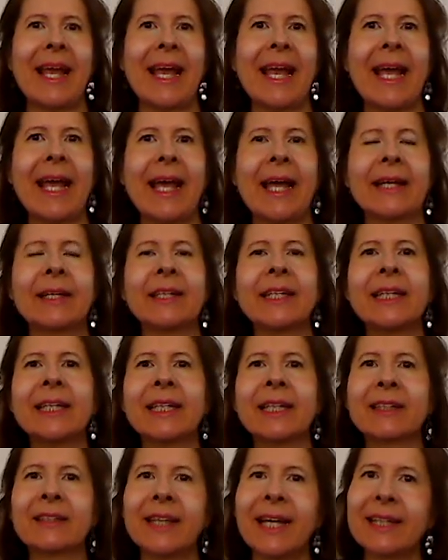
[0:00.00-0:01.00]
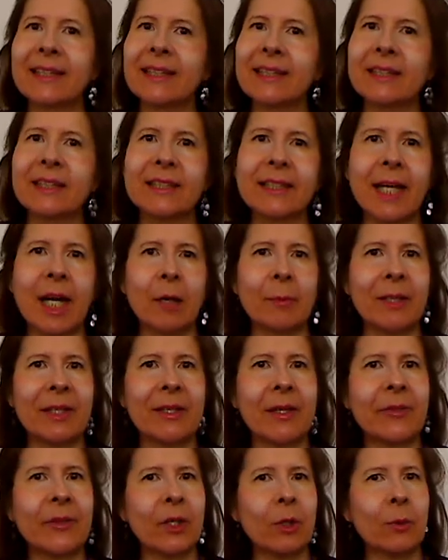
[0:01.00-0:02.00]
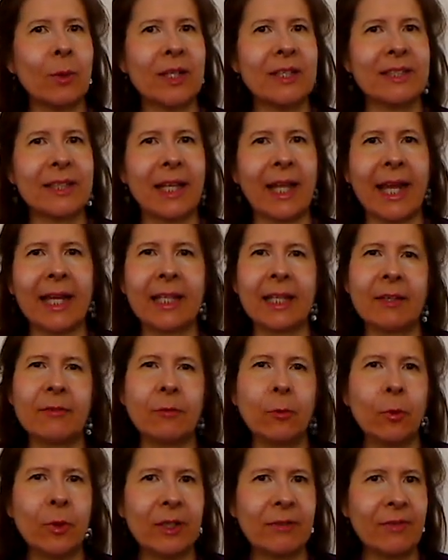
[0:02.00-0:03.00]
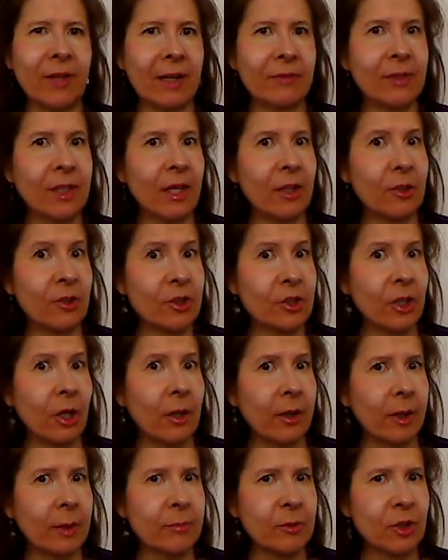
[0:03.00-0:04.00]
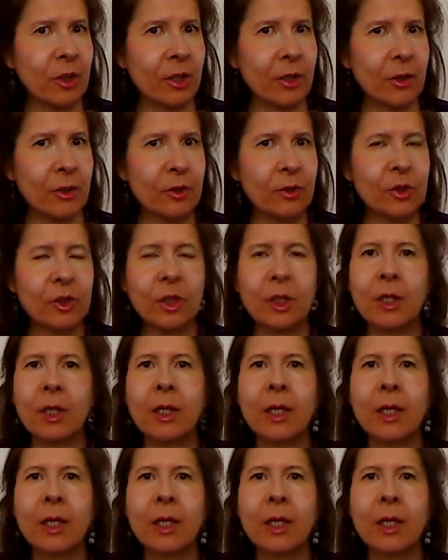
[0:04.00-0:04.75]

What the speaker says: And he neglected to tell me that there was like a $45 startup charge